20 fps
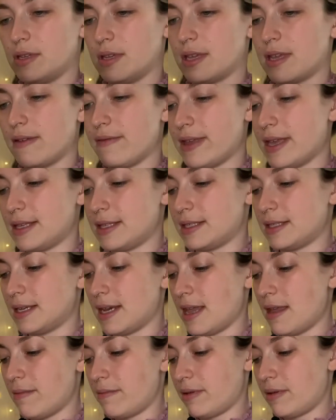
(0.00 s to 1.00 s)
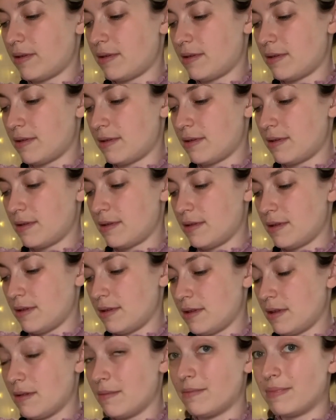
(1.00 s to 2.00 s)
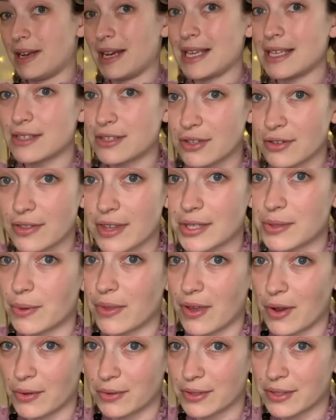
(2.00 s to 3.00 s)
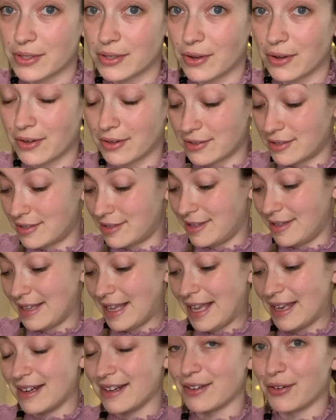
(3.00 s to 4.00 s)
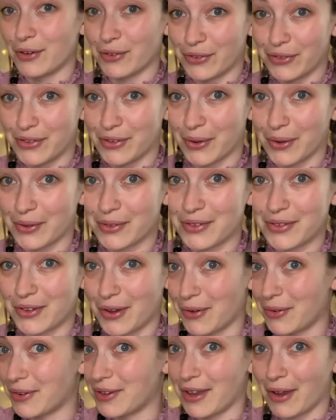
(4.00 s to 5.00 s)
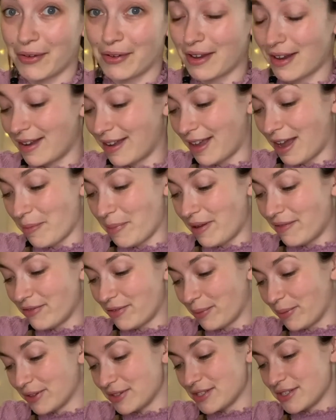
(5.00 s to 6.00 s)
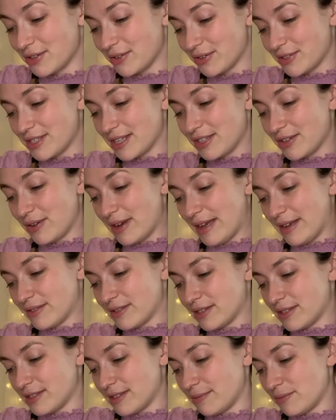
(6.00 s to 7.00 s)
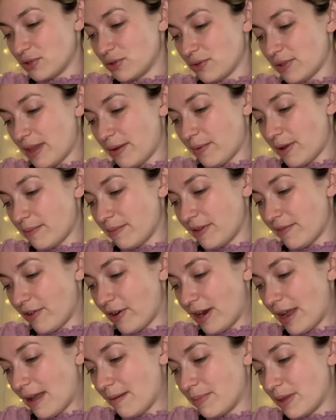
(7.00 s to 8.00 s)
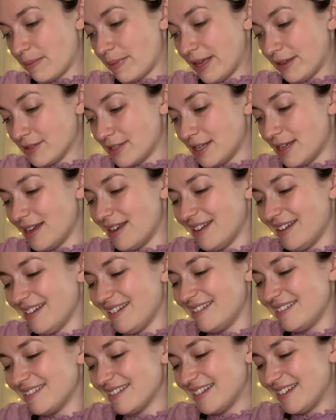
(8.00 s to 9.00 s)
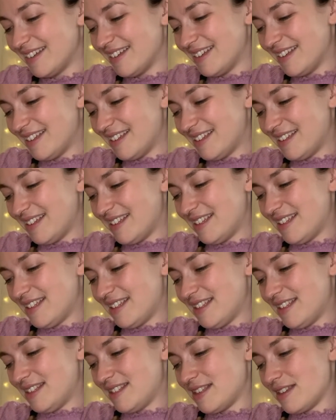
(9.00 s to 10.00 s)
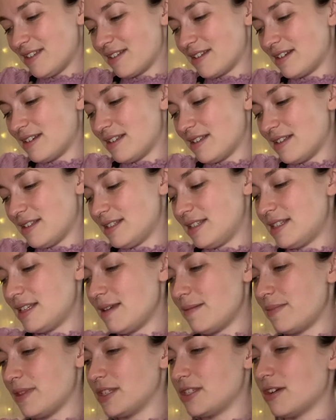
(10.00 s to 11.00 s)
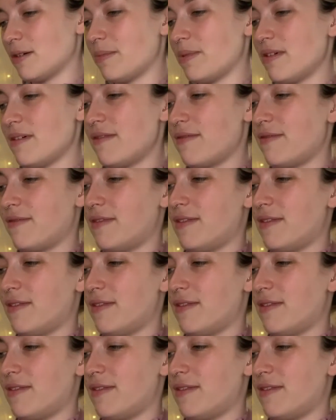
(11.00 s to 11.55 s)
Give it a snip. Please do this with old socks and odd socks. Don't go cutting up everyone's socks in your house because I'm sure they won't be very happy about it. So you're going to snip the top off.